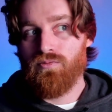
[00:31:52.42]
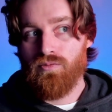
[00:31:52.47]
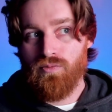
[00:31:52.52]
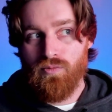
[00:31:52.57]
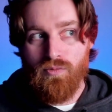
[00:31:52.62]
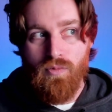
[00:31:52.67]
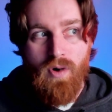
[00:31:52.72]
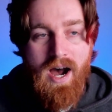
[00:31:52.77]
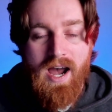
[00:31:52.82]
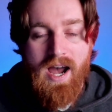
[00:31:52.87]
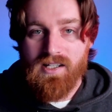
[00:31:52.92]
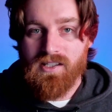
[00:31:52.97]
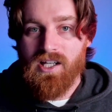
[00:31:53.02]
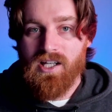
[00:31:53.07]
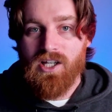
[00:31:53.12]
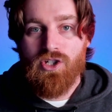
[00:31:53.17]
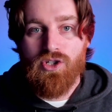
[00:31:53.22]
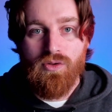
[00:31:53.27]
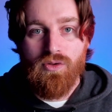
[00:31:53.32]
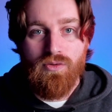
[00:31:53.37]
Why did
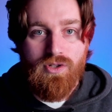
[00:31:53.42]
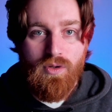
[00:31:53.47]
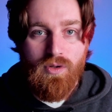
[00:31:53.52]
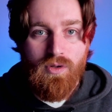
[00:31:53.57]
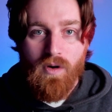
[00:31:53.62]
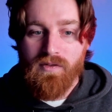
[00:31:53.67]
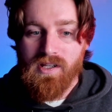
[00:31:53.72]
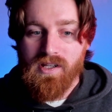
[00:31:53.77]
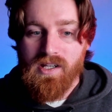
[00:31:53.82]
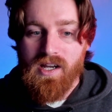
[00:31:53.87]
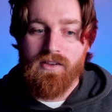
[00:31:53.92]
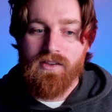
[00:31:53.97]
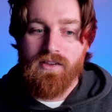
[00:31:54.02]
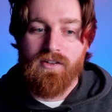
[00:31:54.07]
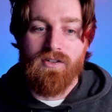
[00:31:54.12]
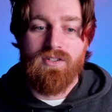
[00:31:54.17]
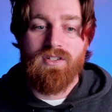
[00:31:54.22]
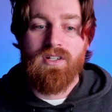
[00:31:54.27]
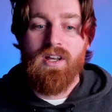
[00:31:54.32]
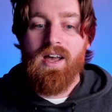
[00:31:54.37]
they choose you over the
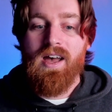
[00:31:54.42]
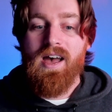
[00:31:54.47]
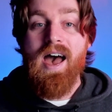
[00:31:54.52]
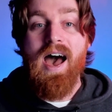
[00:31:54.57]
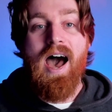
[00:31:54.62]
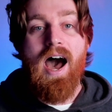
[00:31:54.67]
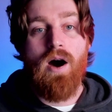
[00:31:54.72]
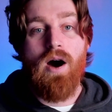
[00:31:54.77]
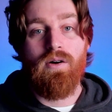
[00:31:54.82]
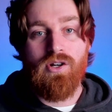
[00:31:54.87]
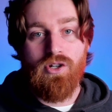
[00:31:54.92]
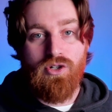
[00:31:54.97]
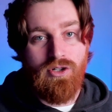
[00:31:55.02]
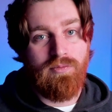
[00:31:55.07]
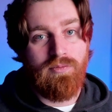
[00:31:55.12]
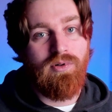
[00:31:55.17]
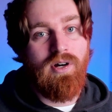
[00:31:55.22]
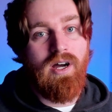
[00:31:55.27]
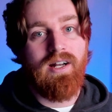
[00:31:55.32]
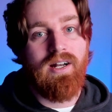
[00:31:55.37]
others? How did your
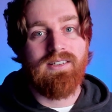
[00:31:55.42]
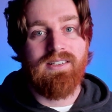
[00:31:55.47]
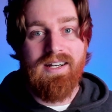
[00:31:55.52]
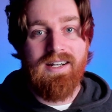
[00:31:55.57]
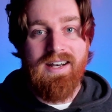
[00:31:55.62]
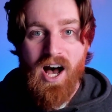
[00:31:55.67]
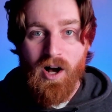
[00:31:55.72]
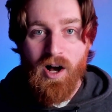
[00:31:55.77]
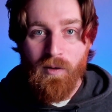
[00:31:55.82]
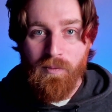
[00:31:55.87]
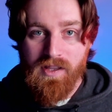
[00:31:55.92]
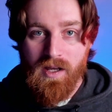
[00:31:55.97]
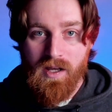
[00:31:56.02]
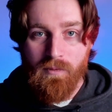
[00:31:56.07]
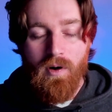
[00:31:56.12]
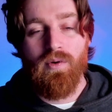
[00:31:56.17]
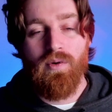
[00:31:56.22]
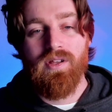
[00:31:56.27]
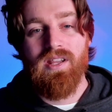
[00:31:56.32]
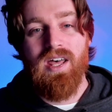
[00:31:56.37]
product then help them?
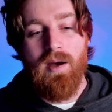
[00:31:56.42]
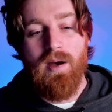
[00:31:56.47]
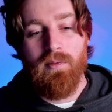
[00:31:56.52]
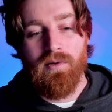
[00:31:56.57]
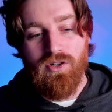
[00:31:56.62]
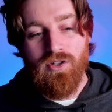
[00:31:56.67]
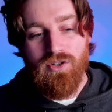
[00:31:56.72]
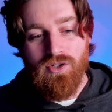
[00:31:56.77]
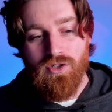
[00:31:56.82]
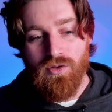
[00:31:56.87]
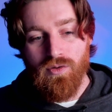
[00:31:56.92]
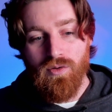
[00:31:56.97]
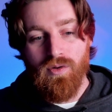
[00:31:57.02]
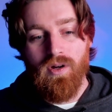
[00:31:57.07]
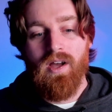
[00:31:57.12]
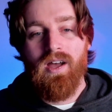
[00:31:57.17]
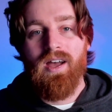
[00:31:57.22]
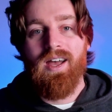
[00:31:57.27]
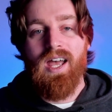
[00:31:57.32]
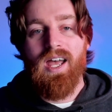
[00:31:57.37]
What were they able to do?
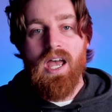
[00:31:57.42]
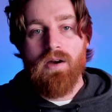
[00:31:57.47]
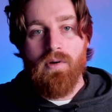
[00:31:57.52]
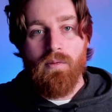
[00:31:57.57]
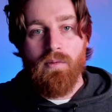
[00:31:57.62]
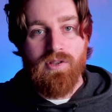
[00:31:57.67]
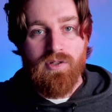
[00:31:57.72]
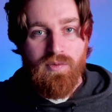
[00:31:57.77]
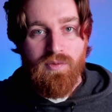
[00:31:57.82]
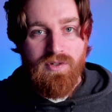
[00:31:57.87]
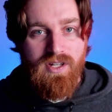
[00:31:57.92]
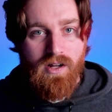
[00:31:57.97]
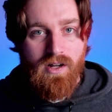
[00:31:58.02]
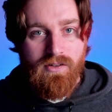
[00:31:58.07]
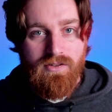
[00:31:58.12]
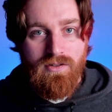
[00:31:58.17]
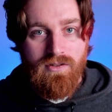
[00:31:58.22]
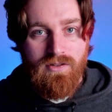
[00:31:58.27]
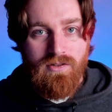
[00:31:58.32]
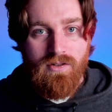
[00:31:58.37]
And what were the
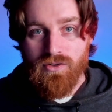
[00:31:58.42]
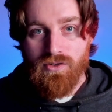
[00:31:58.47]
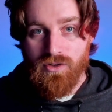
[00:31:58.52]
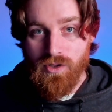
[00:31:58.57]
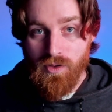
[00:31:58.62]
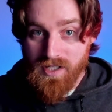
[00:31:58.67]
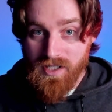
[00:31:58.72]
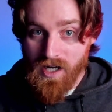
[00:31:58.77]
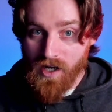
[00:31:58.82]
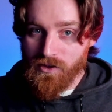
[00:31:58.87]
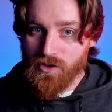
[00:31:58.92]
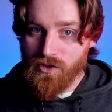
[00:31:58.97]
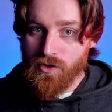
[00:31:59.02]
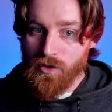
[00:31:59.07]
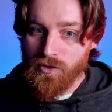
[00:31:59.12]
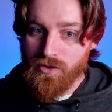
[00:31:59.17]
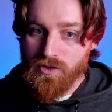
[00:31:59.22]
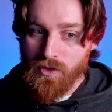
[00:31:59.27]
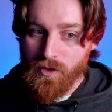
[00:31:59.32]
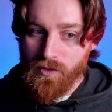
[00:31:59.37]
results? So you tell this
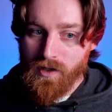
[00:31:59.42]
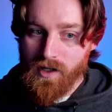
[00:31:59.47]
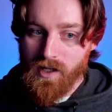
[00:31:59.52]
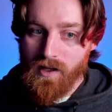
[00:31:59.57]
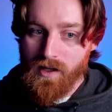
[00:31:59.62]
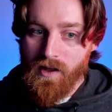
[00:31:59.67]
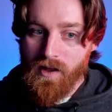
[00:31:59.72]
whole story.